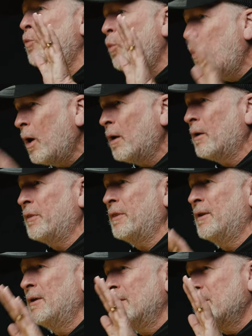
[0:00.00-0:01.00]

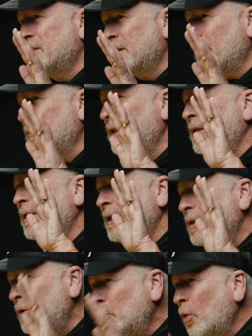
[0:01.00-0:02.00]
worth something
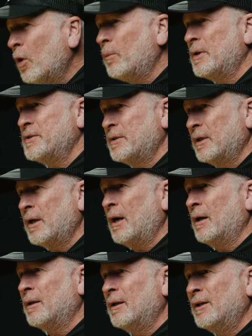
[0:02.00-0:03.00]
enormous to
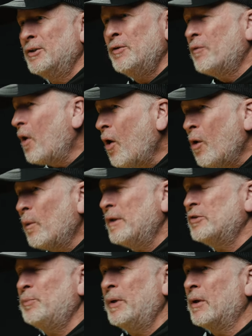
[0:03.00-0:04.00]
God. You've
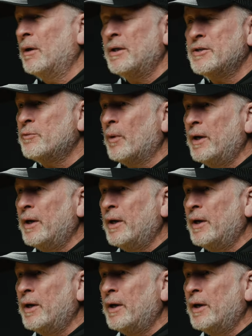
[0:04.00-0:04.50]
always been on his